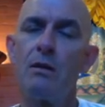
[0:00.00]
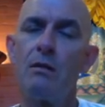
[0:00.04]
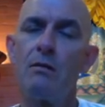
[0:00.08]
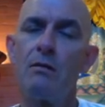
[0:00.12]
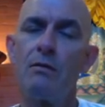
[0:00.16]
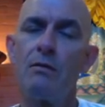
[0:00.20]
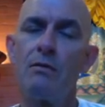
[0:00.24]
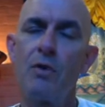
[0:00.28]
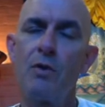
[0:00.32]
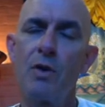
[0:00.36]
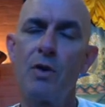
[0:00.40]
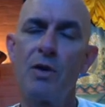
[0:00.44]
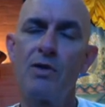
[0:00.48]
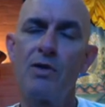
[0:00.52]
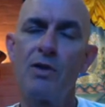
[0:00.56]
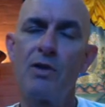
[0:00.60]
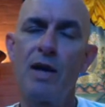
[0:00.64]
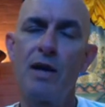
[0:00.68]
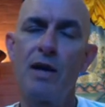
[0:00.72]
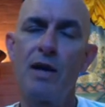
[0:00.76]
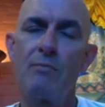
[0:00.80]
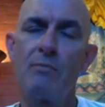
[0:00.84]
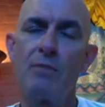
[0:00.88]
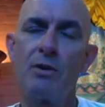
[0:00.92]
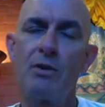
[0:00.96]
For
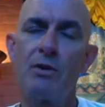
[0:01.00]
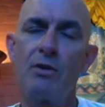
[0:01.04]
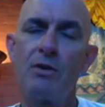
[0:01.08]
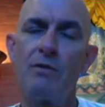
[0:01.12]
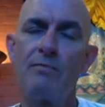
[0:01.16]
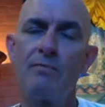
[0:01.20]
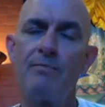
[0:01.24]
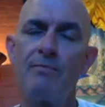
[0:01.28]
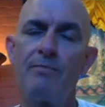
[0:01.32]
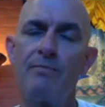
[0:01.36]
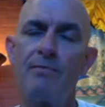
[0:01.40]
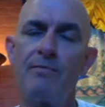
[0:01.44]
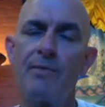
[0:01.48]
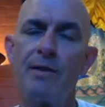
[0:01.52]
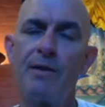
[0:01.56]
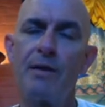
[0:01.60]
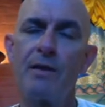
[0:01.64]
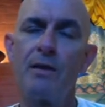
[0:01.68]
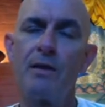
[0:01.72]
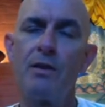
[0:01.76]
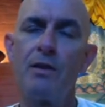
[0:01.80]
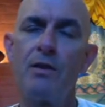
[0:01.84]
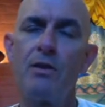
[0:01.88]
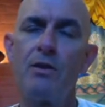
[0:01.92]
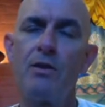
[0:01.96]
example,
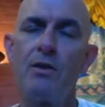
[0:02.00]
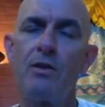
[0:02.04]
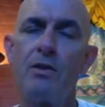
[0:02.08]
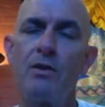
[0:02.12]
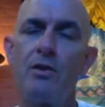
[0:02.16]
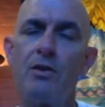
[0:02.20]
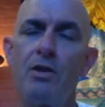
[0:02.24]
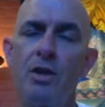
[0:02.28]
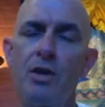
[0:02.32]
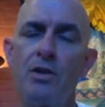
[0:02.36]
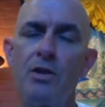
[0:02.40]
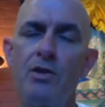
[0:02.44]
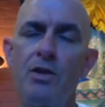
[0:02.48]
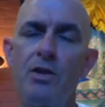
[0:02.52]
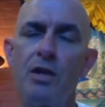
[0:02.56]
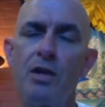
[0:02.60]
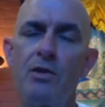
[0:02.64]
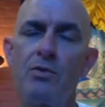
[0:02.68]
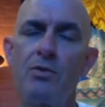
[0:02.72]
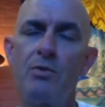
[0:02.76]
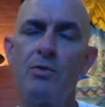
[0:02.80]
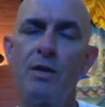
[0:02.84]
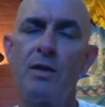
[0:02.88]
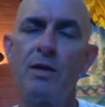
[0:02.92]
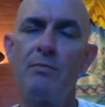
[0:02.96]
Just as
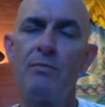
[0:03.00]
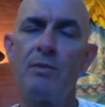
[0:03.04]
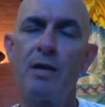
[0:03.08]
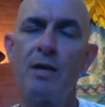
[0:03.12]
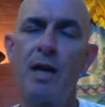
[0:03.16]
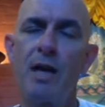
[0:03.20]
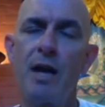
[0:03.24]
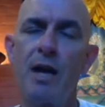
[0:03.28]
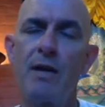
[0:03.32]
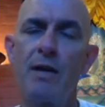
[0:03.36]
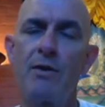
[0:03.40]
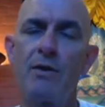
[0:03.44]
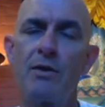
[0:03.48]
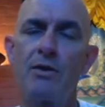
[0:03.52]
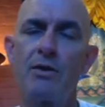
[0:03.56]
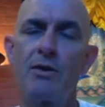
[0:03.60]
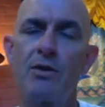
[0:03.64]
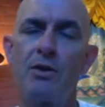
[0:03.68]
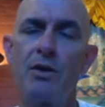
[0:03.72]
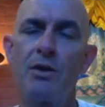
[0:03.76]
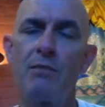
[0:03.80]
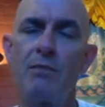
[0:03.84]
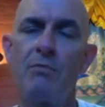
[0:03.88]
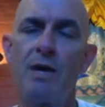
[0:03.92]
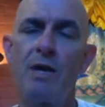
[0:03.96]
we apply the
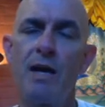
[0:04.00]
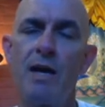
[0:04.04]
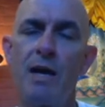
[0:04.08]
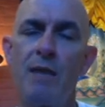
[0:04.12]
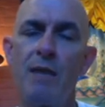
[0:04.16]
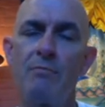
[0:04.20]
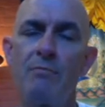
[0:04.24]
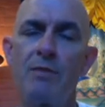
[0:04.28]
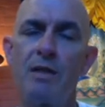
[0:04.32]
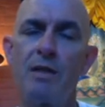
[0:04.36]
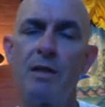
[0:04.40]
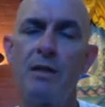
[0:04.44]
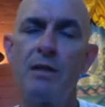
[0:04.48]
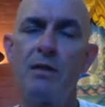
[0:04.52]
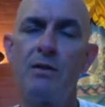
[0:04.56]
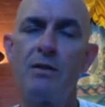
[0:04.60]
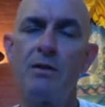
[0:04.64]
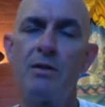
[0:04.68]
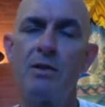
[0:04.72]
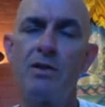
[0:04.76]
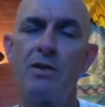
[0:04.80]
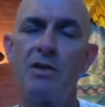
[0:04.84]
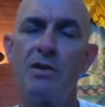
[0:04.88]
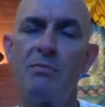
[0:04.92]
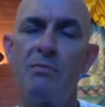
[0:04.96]
term empty to
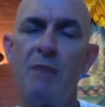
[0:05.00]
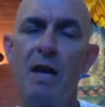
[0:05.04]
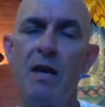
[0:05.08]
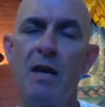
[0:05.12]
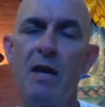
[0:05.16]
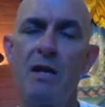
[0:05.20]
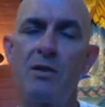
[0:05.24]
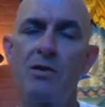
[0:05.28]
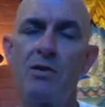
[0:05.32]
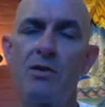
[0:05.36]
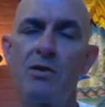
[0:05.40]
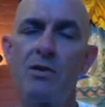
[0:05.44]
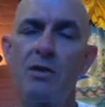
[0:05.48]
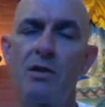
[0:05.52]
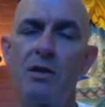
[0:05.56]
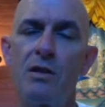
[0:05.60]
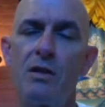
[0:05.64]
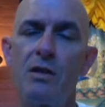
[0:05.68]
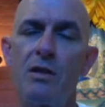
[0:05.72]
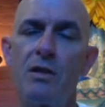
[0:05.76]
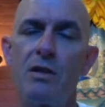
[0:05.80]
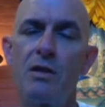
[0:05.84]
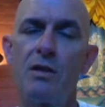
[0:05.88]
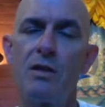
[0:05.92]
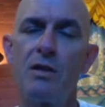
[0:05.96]
space,
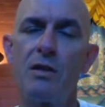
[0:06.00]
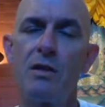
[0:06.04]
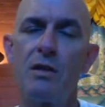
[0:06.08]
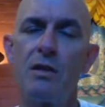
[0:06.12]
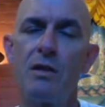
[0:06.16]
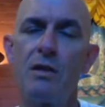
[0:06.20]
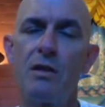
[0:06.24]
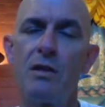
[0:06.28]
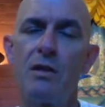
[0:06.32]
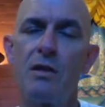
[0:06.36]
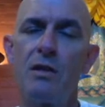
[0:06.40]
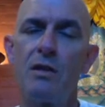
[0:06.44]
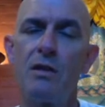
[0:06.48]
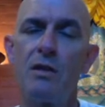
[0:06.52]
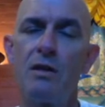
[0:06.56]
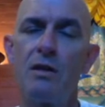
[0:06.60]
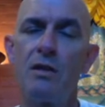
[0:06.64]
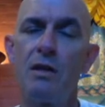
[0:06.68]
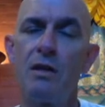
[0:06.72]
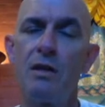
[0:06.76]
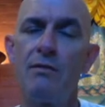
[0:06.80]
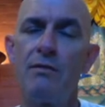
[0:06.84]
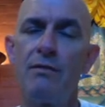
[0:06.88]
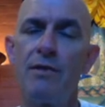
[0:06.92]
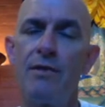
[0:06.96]
in
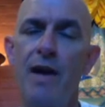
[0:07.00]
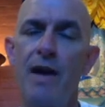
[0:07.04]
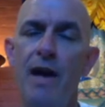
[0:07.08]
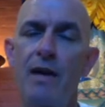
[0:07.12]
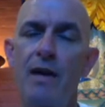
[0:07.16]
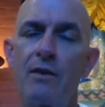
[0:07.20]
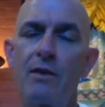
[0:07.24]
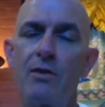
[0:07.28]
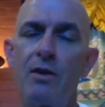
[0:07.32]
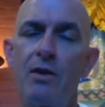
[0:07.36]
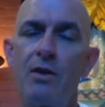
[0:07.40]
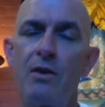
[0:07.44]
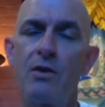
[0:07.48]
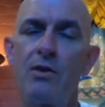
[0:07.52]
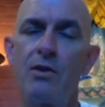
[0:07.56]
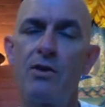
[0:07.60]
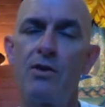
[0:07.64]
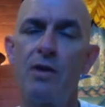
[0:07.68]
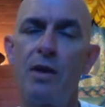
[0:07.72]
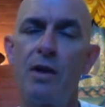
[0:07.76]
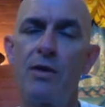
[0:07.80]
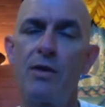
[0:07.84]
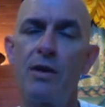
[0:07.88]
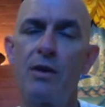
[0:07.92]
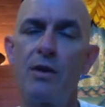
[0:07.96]
fact, there is
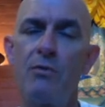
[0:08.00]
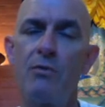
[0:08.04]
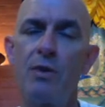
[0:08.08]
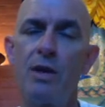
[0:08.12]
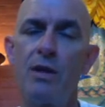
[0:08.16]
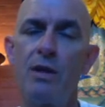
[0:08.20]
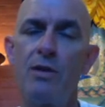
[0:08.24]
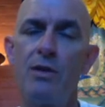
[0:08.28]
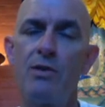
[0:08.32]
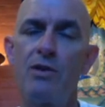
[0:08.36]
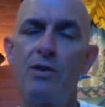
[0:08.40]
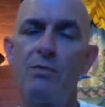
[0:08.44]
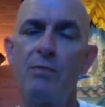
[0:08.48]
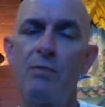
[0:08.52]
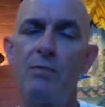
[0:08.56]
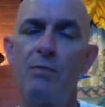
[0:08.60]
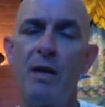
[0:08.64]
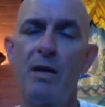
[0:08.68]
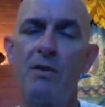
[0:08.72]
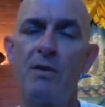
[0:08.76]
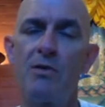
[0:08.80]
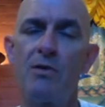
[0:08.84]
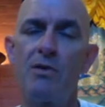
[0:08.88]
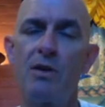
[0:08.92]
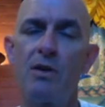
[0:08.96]
nothing within
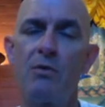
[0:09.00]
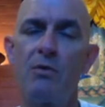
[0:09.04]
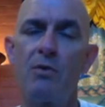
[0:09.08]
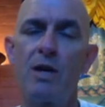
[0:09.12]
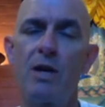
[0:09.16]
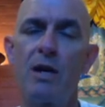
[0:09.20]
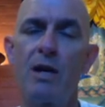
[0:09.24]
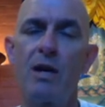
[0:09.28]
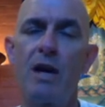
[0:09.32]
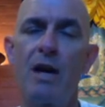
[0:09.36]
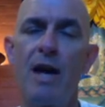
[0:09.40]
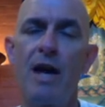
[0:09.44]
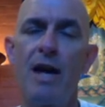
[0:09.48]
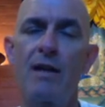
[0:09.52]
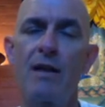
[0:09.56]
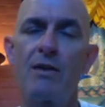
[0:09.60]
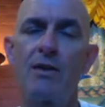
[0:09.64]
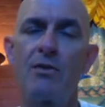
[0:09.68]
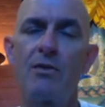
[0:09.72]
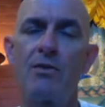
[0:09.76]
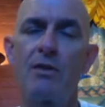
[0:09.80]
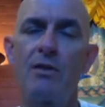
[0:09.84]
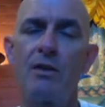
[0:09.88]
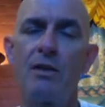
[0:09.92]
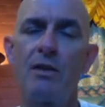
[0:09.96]
space that we are
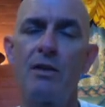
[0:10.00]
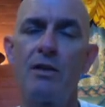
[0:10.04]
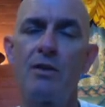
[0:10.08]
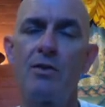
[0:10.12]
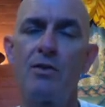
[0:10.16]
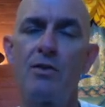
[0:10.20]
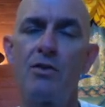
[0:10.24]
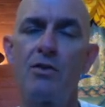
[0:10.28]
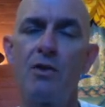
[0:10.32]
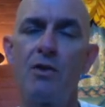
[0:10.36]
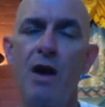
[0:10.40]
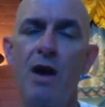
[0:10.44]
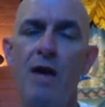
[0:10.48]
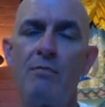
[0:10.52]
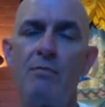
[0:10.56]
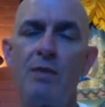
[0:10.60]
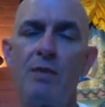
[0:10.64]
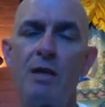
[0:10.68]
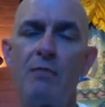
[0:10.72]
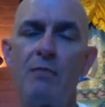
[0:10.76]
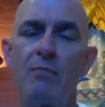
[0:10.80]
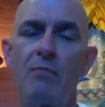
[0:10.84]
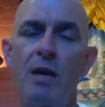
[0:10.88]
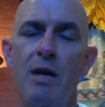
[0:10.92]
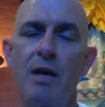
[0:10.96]
accurately describing
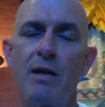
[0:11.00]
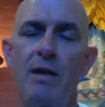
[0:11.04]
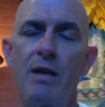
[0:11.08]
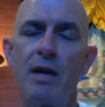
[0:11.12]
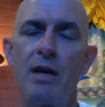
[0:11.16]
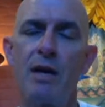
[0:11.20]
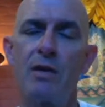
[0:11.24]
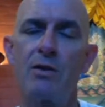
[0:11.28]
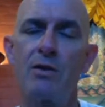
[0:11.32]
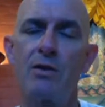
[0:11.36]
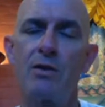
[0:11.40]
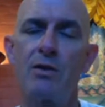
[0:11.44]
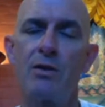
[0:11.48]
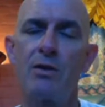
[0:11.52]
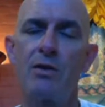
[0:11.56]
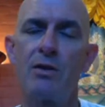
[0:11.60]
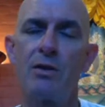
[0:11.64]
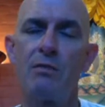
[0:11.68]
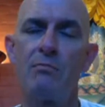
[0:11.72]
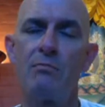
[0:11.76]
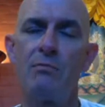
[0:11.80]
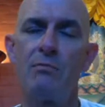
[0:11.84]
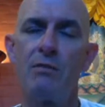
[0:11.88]
by that term.